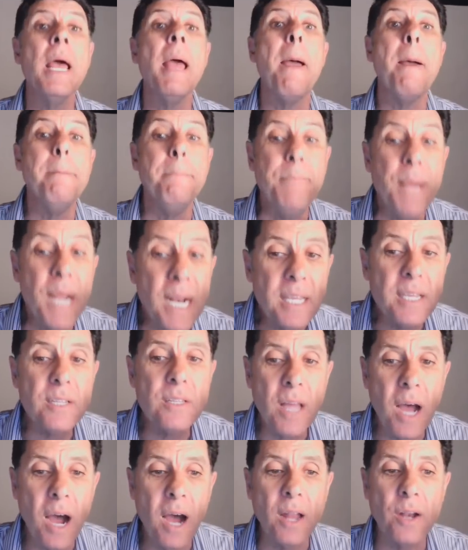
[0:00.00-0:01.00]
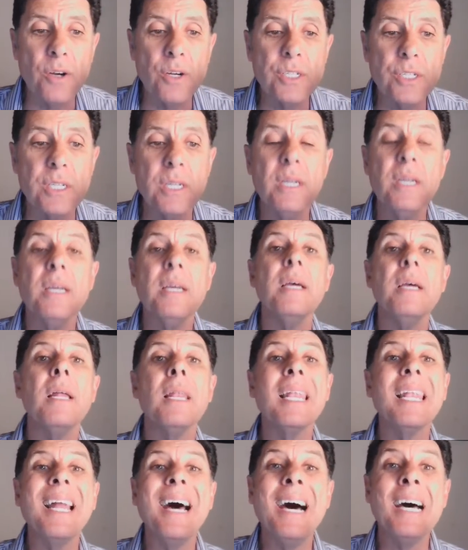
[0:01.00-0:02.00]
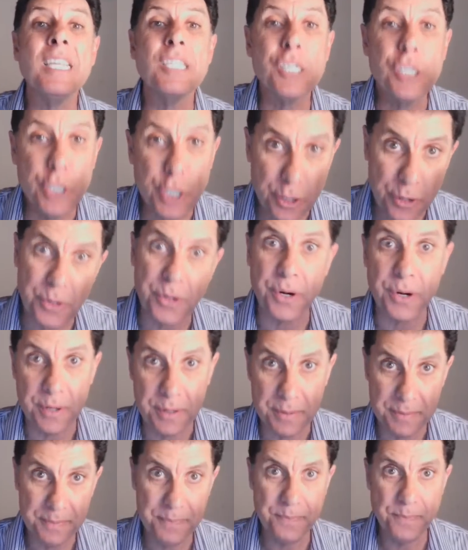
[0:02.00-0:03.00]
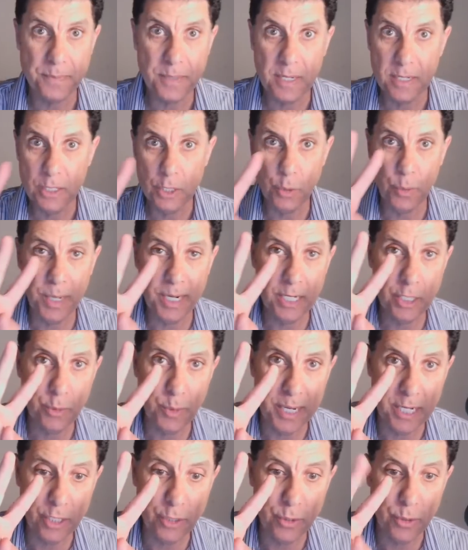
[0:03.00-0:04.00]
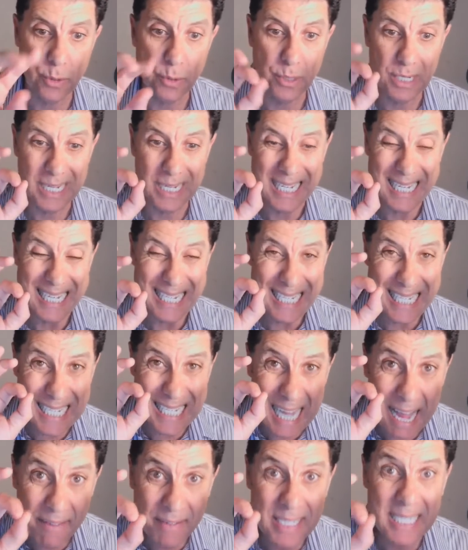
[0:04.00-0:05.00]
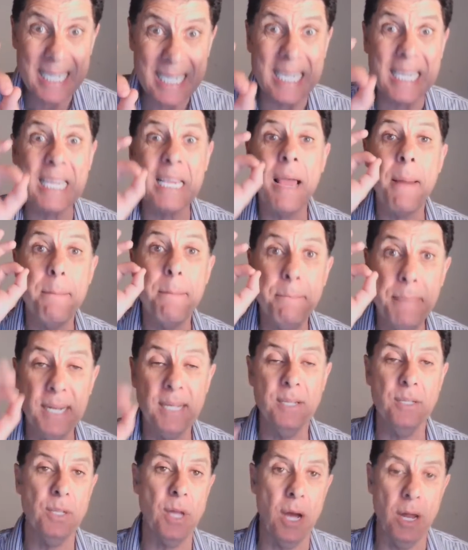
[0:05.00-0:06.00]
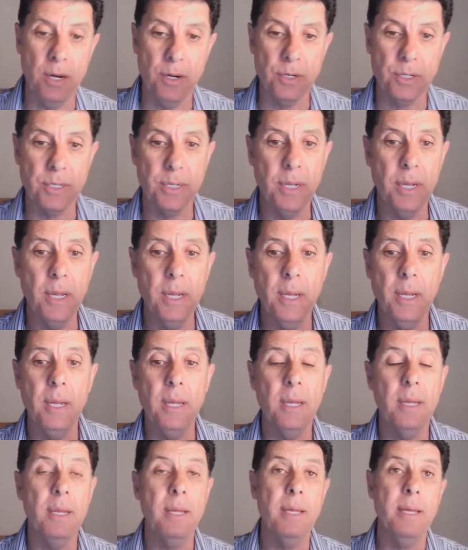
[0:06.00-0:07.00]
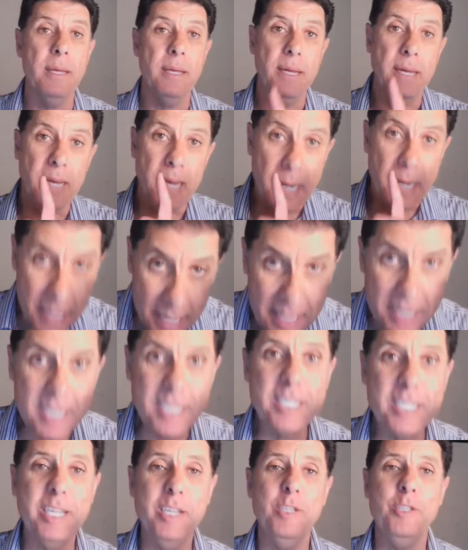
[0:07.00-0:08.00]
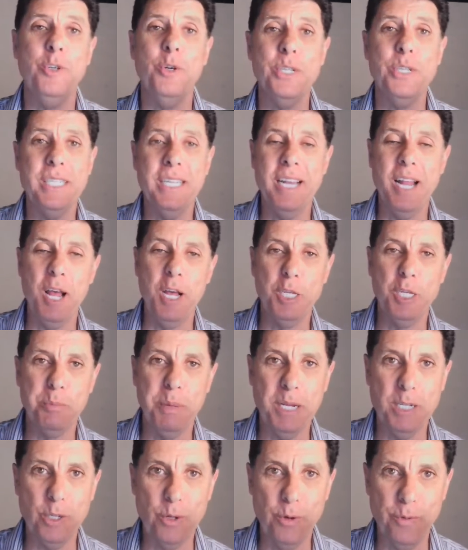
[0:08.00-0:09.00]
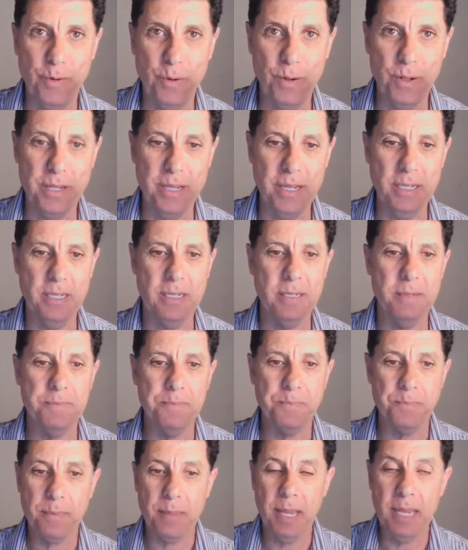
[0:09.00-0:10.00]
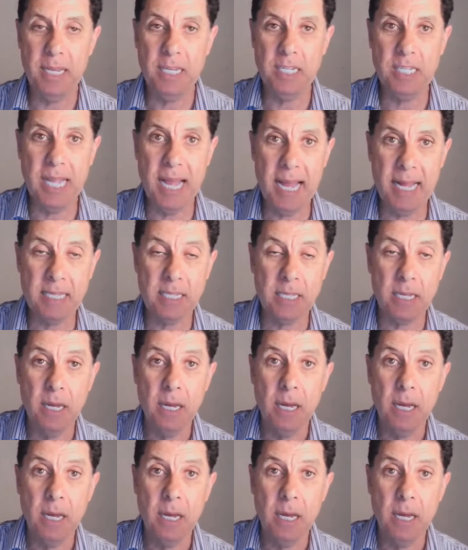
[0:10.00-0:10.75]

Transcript: billion last year, 2022. $70 billion. And here is the interesting aspects of all this, is that